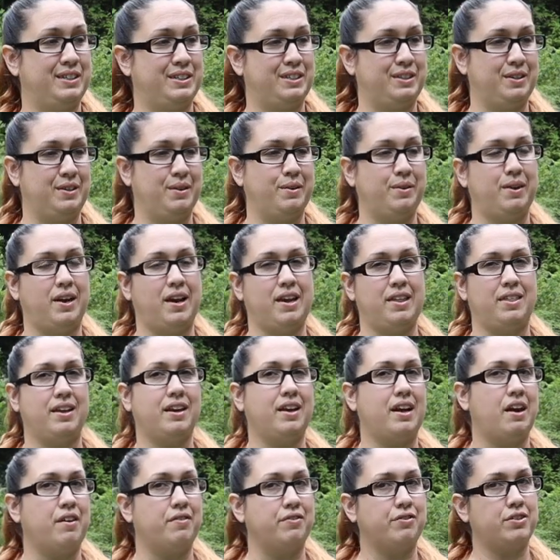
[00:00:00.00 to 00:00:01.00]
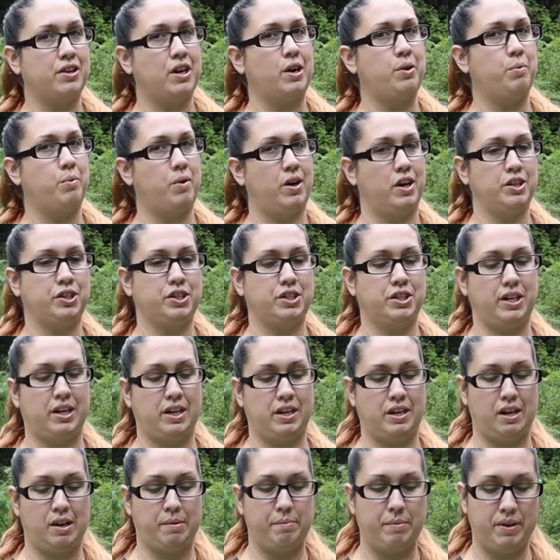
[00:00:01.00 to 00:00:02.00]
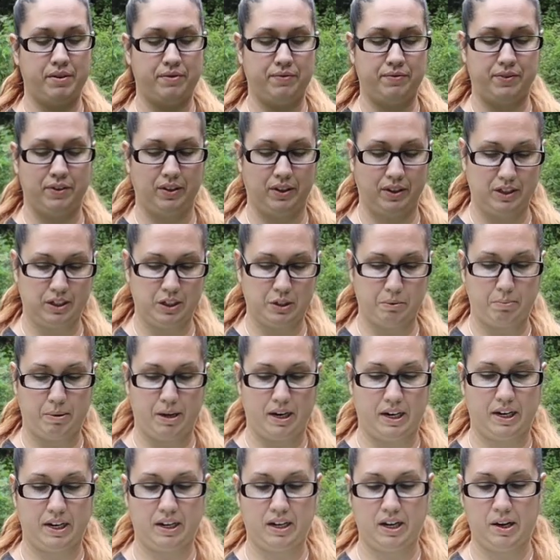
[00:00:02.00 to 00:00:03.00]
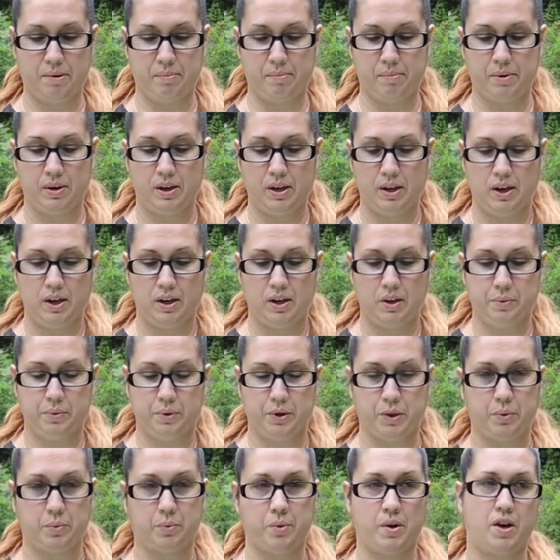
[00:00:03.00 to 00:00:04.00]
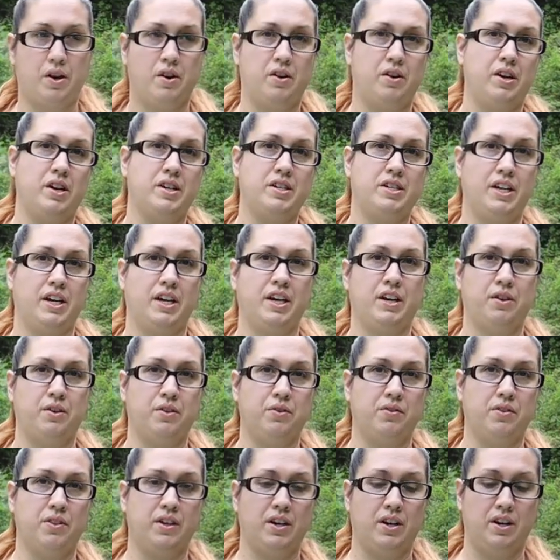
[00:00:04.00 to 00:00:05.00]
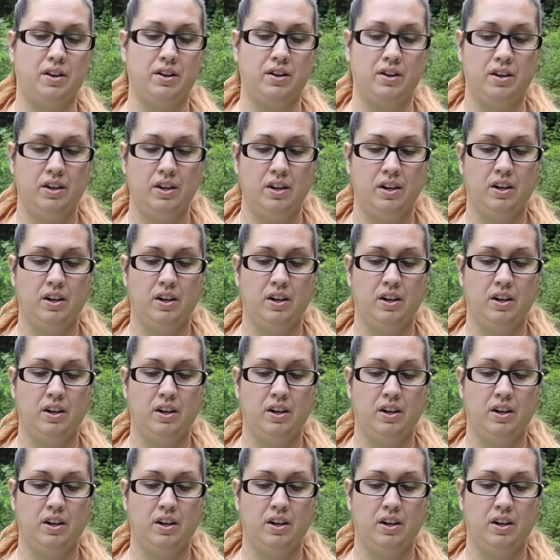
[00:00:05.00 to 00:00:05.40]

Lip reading: so I think after I wash that, I'm going to fill this bucket up with water and take it over there.